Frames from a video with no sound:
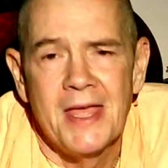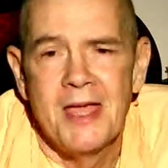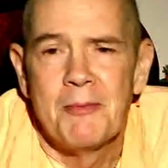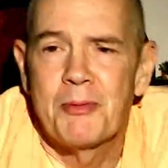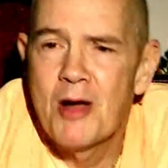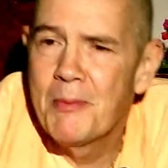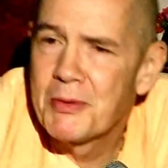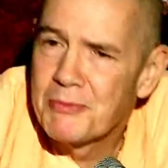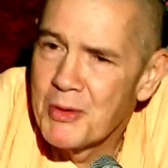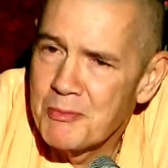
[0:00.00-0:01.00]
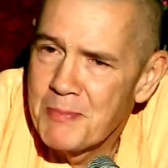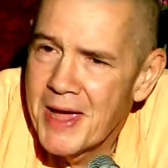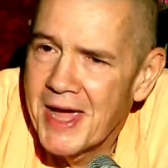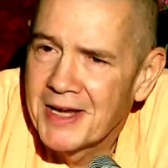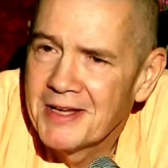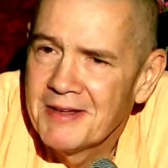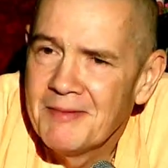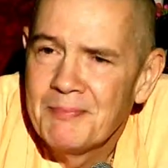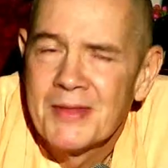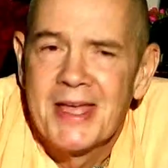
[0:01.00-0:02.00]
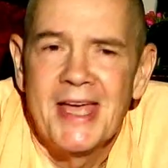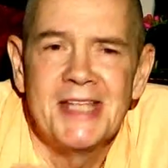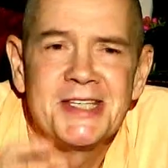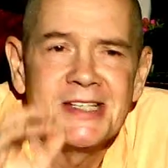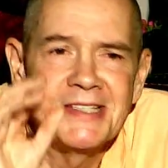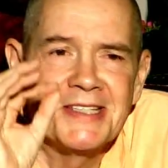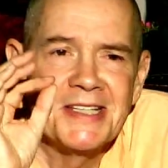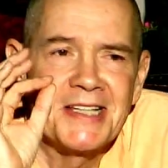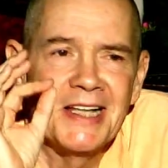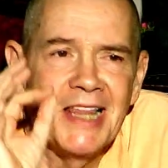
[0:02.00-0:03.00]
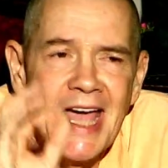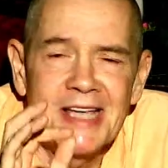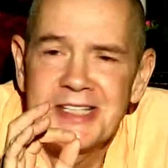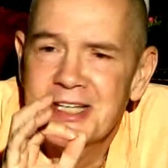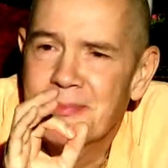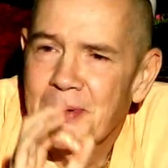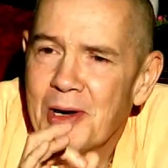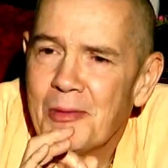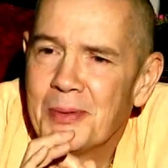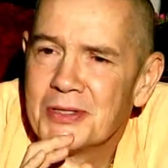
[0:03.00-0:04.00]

Prabhupada wrote back, it just it's classic Prabhupada,